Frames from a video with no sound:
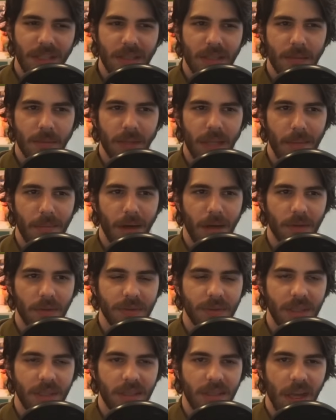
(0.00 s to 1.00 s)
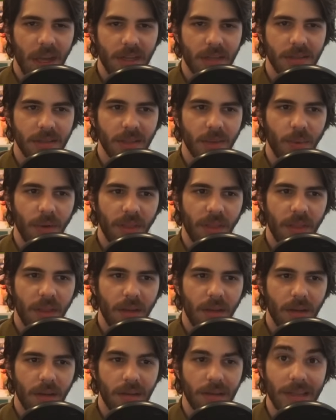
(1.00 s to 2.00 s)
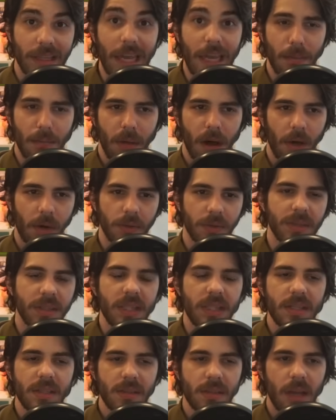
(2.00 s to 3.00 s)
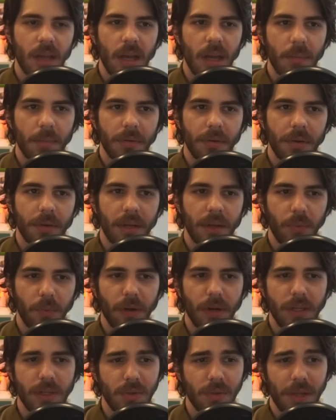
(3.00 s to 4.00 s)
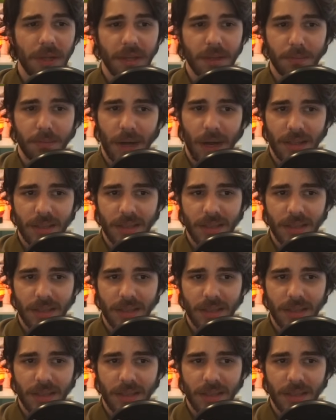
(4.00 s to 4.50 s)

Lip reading: some late Model Ds actually with it, late Model Ds, but if we're gonna do like a box